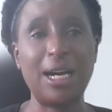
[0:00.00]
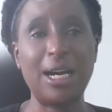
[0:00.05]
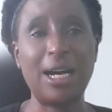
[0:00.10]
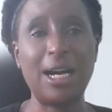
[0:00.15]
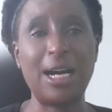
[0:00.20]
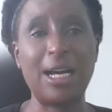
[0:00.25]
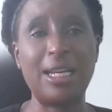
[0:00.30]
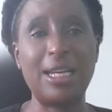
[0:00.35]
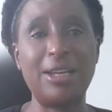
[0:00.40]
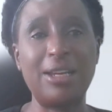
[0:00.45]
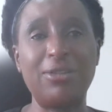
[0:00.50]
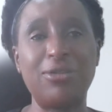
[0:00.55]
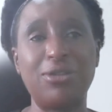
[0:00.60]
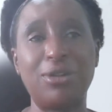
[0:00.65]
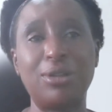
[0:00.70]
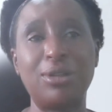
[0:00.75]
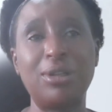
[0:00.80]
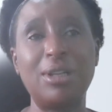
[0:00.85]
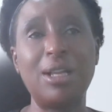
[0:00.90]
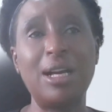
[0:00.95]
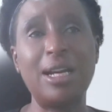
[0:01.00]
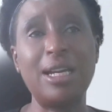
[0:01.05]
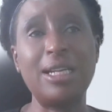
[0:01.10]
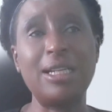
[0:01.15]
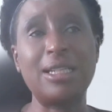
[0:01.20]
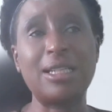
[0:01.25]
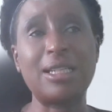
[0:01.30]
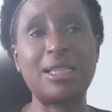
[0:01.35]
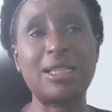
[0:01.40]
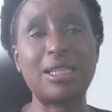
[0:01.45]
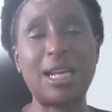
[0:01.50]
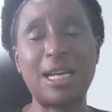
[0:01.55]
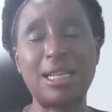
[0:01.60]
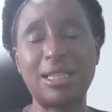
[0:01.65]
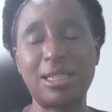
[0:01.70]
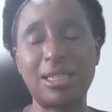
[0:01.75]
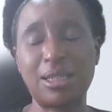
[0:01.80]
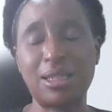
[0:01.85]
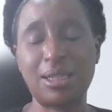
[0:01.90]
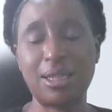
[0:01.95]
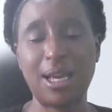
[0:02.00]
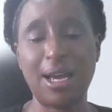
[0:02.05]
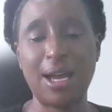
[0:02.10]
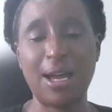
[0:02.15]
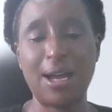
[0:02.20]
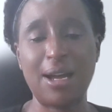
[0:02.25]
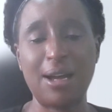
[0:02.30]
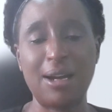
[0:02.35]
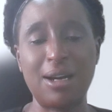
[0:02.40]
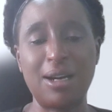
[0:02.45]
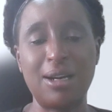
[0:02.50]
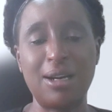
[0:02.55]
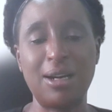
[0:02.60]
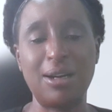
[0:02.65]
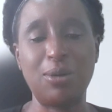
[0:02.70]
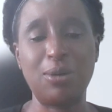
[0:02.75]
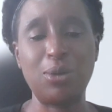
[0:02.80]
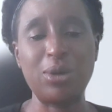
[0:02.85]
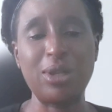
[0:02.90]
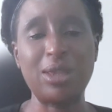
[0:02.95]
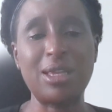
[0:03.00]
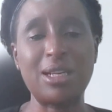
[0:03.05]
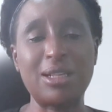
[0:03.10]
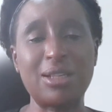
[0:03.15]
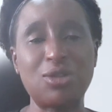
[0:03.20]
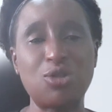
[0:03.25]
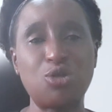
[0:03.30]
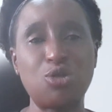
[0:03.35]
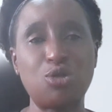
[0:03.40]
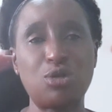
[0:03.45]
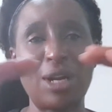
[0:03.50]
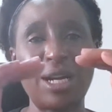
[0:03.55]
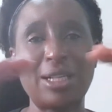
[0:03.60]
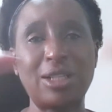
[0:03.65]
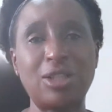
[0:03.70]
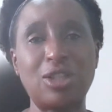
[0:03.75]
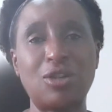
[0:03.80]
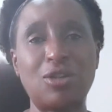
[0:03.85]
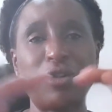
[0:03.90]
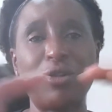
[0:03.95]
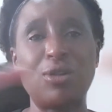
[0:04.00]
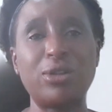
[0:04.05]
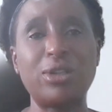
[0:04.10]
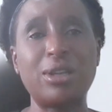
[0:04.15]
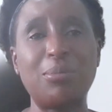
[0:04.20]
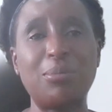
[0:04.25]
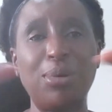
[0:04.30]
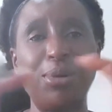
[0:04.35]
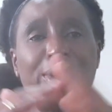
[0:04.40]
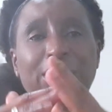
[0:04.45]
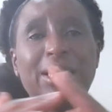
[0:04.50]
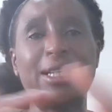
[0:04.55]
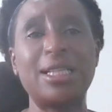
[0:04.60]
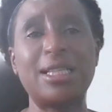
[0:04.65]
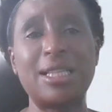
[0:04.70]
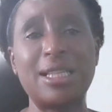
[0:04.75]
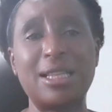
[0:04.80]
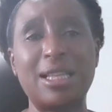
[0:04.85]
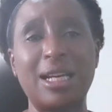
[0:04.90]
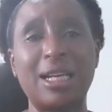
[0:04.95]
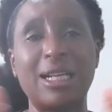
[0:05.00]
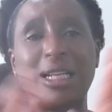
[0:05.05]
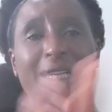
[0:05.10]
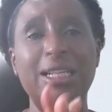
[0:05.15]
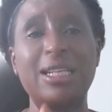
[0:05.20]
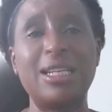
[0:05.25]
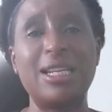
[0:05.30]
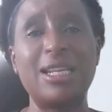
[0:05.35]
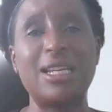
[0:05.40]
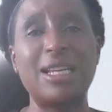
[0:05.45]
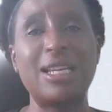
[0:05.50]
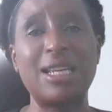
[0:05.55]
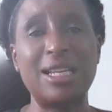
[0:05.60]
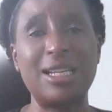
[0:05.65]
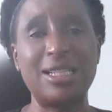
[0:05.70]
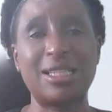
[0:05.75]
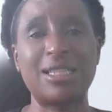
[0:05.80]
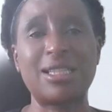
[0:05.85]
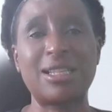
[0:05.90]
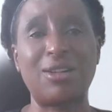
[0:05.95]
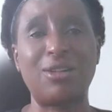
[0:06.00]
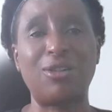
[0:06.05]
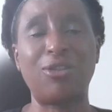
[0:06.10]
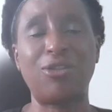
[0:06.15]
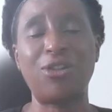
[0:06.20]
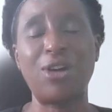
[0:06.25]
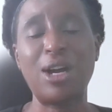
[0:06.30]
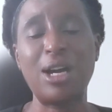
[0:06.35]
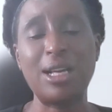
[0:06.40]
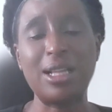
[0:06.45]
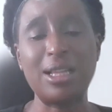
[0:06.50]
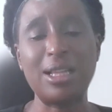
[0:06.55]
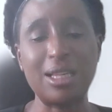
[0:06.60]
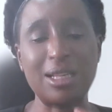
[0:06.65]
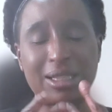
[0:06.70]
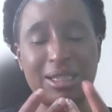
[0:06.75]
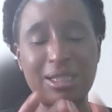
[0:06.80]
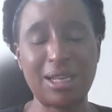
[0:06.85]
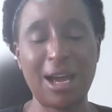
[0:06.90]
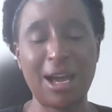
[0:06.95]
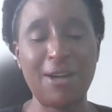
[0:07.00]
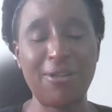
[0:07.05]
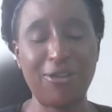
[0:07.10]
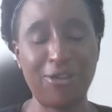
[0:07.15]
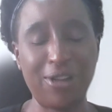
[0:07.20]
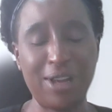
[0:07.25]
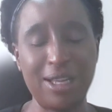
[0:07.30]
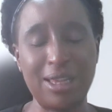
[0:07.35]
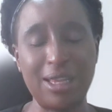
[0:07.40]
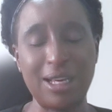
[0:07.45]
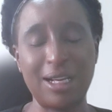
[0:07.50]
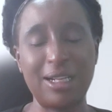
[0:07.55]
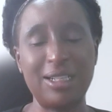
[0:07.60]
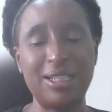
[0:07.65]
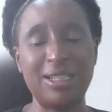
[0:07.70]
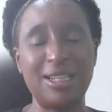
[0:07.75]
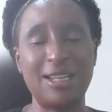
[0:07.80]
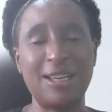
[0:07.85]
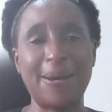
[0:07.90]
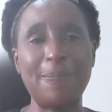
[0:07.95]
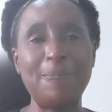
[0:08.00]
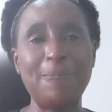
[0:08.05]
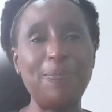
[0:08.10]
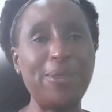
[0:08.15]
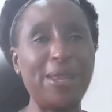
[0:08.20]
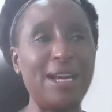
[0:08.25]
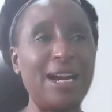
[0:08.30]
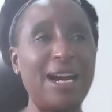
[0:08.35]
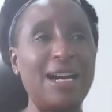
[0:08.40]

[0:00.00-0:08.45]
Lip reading: It starts with the structural, the policy, the clinic itself, the staff at the clinic.